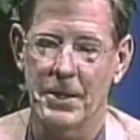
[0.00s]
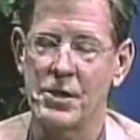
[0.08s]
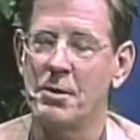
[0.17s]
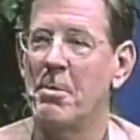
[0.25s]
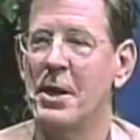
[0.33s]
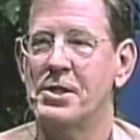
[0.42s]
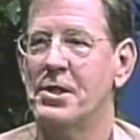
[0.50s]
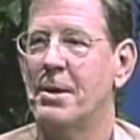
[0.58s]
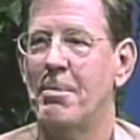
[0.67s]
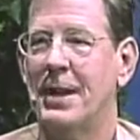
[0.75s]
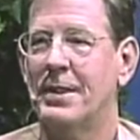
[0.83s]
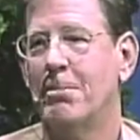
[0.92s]
as you mentioned
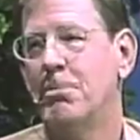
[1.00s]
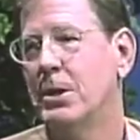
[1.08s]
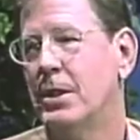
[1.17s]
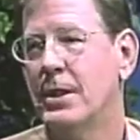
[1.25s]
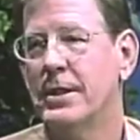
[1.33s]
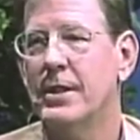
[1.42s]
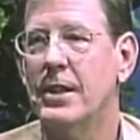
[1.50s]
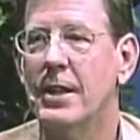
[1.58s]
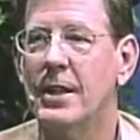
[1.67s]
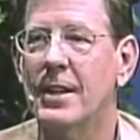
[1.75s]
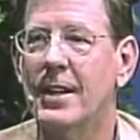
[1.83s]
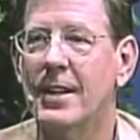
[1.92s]
about the bill at
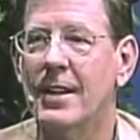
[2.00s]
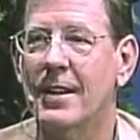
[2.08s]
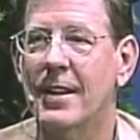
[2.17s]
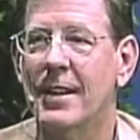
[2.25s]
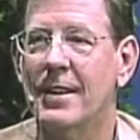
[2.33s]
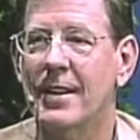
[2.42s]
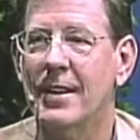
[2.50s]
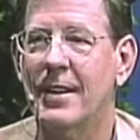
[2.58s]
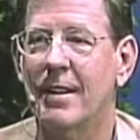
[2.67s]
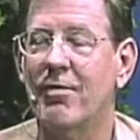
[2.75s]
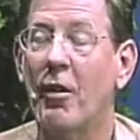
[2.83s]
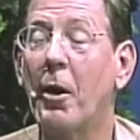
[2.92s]
the
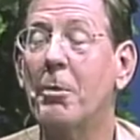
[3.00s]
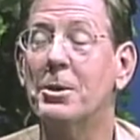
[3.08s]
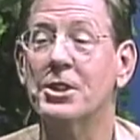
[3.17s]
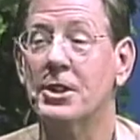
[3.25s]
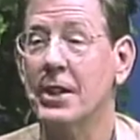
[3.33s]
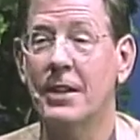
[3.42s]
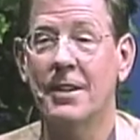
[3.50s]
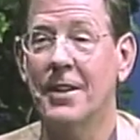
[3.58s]
pharmacy,